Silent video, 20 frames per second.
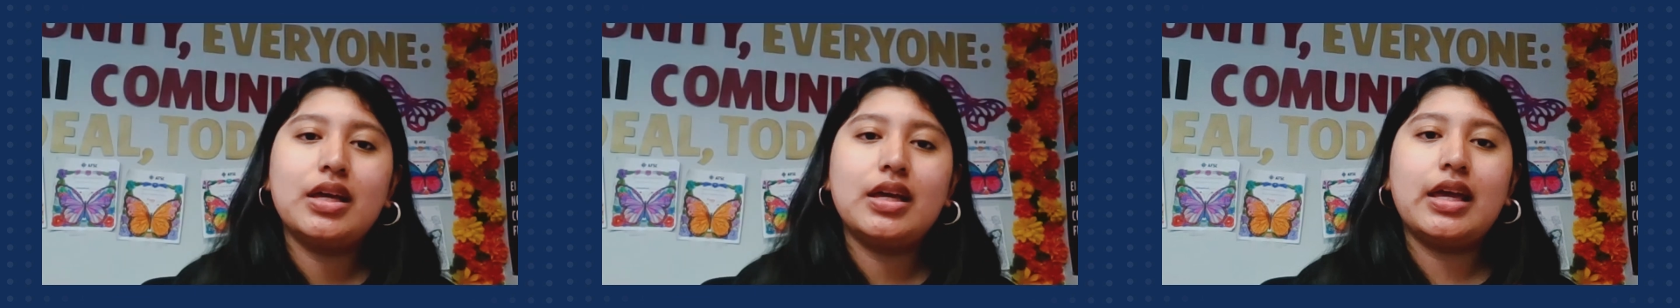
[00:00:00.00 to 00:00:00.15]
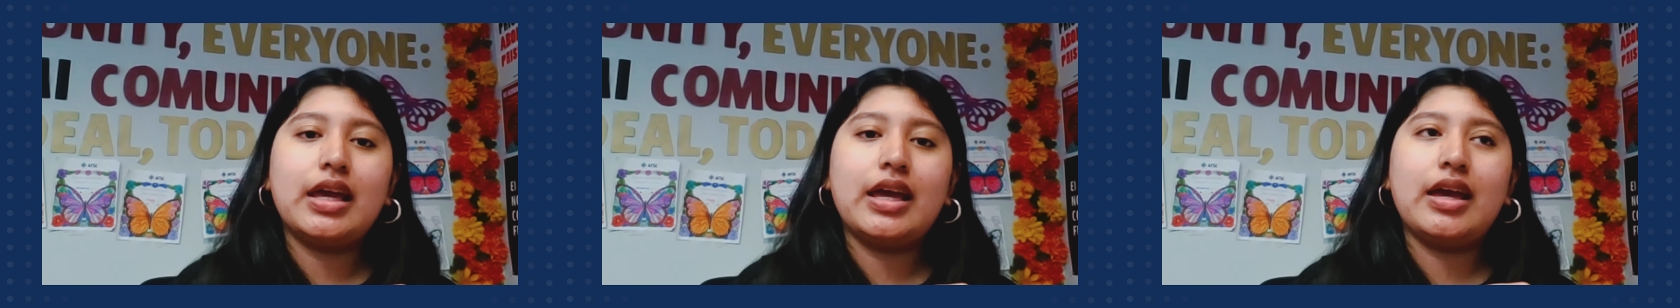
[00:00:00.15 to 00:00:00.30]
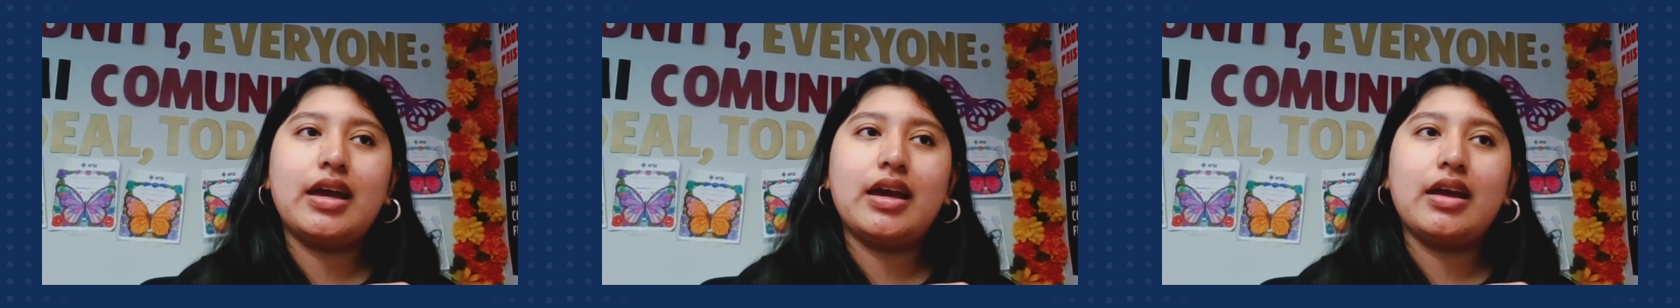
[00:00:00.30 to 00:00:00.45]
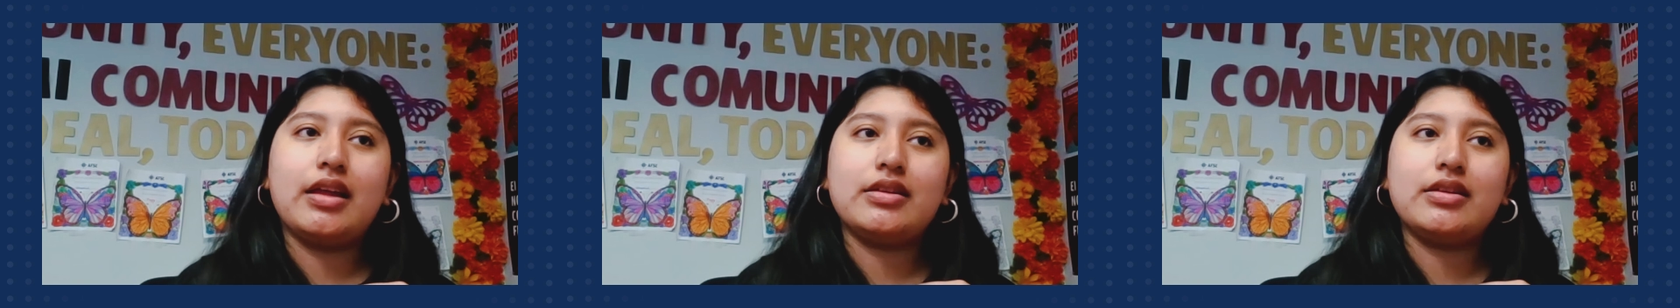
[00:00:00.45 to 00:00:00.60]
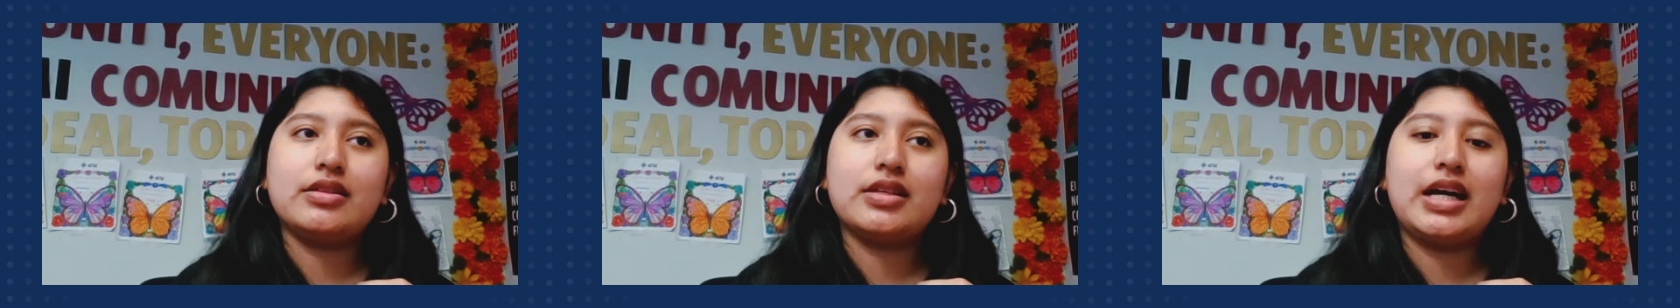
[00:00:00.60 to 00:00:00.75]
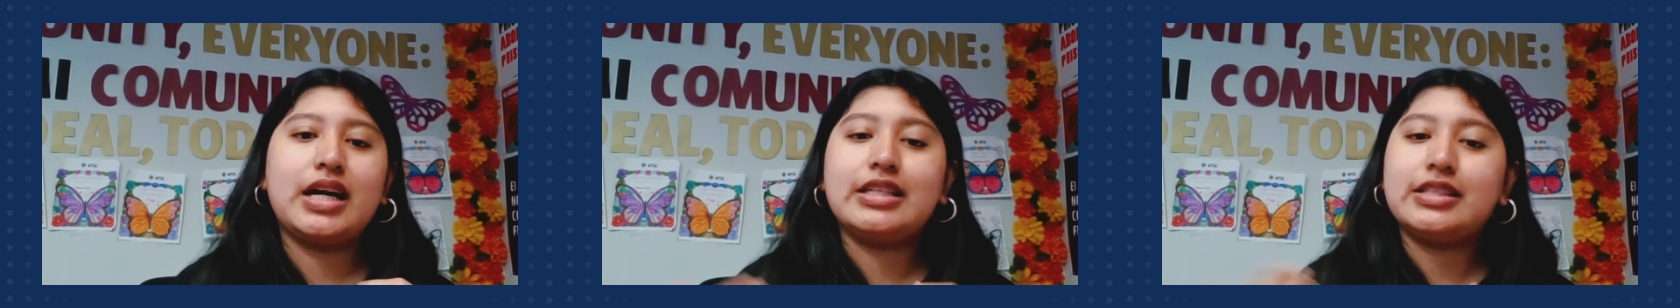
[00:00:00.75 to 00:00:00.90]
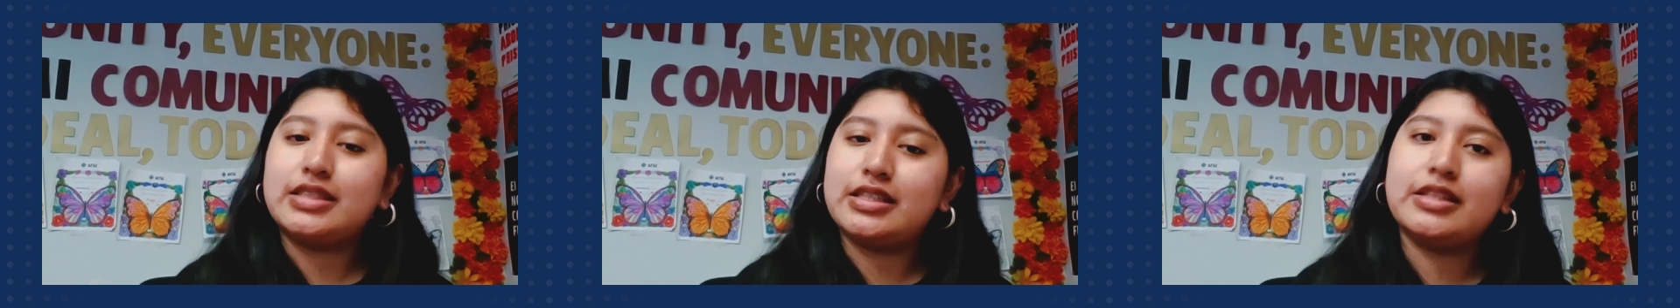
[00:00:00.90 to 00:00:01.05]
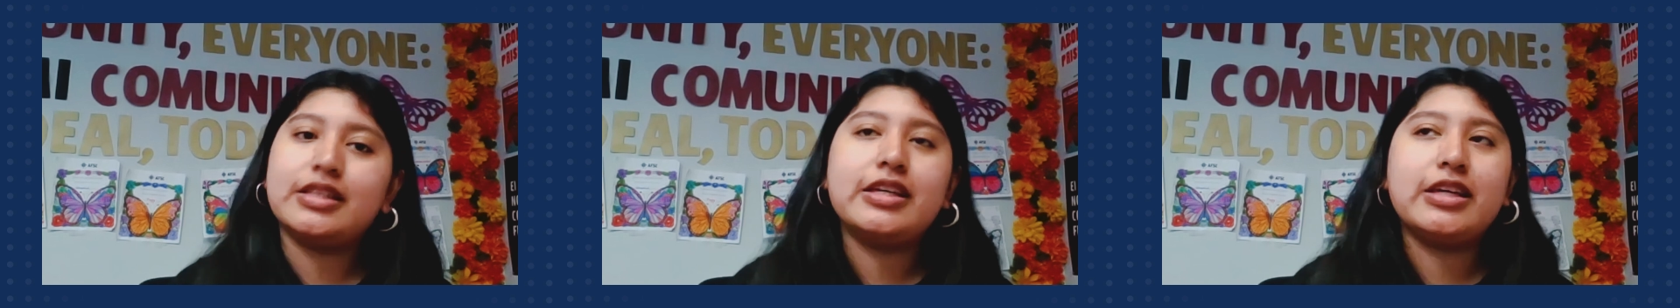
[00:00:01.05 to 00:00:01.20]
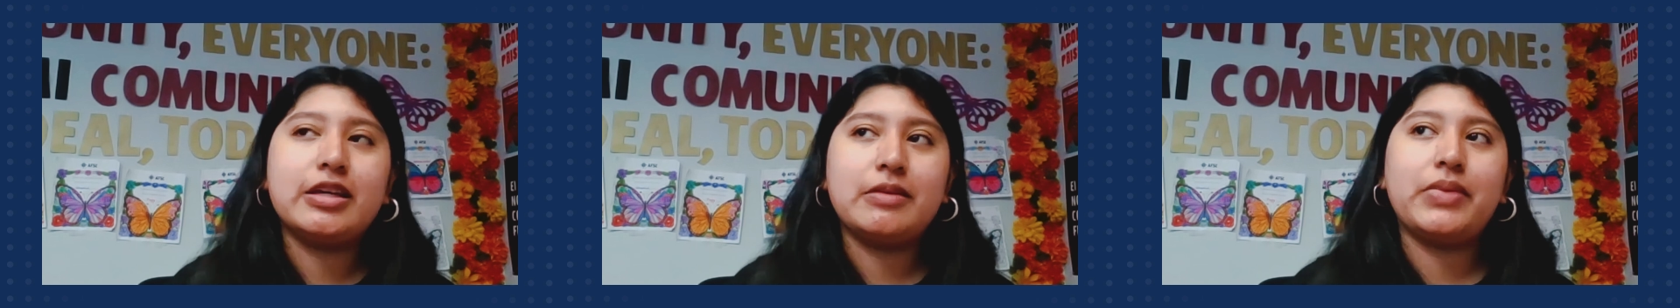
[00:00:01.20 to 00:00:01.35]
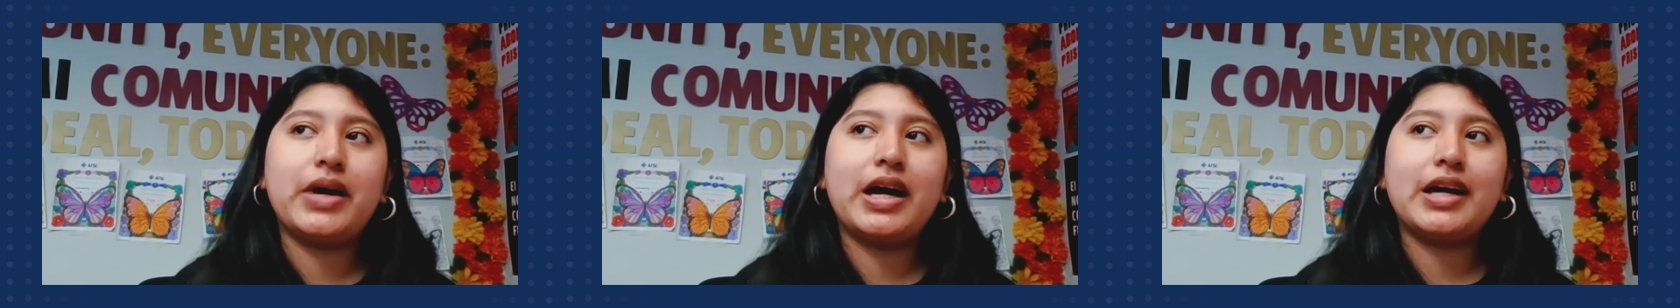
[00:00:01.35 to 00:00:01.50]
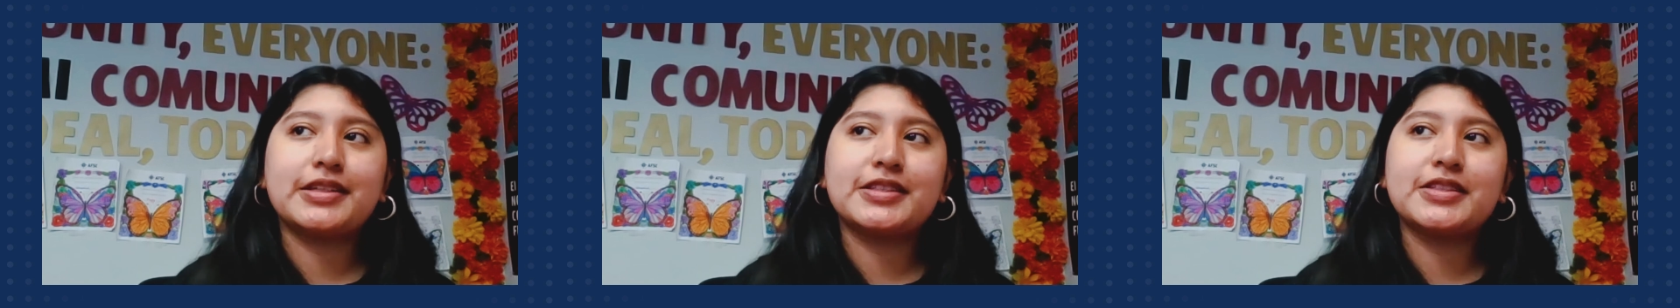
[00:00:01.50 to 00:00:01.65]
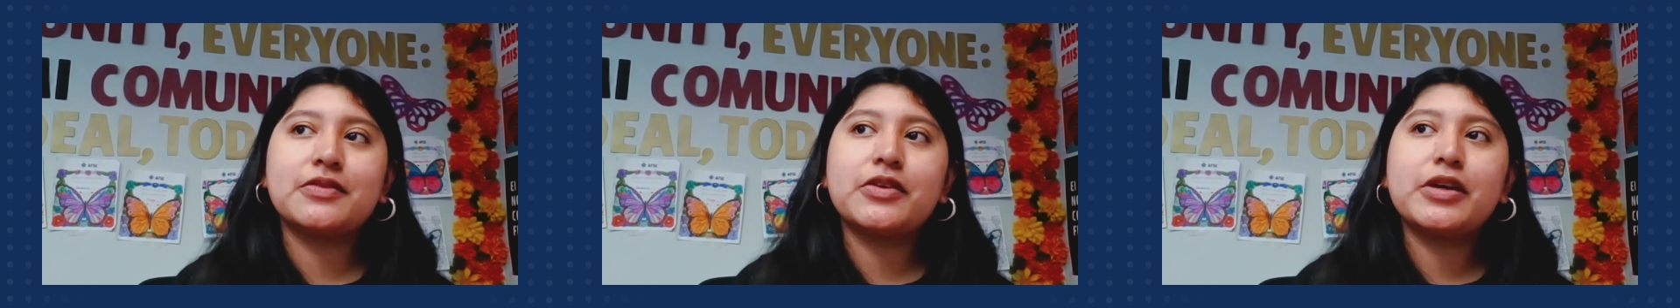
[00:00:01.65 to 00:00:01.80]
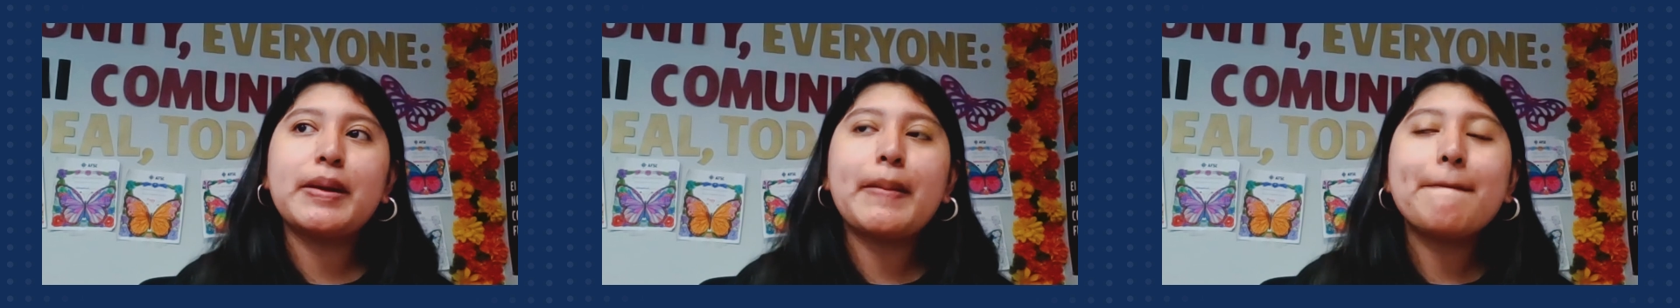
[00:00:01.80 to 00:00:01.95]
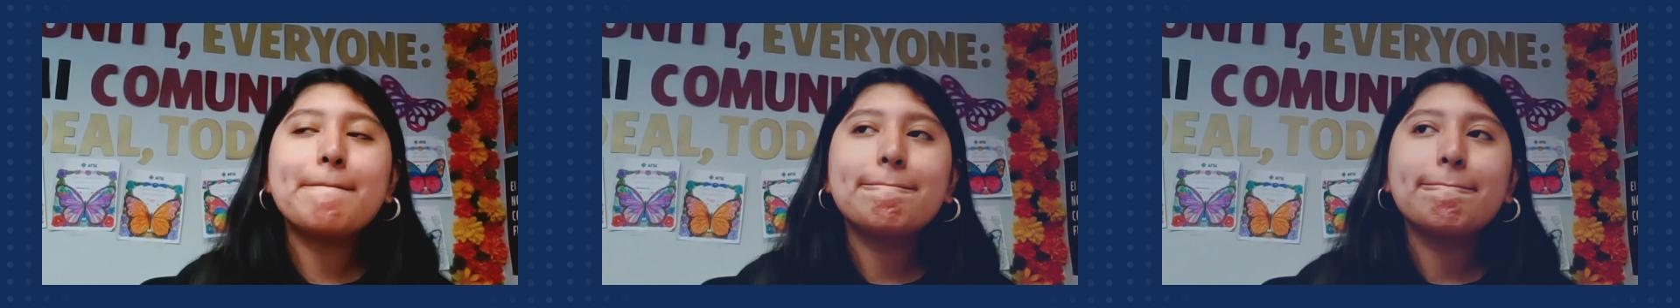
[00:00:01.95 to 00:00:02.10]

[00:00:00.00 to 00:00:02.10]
and I see the impacts of it.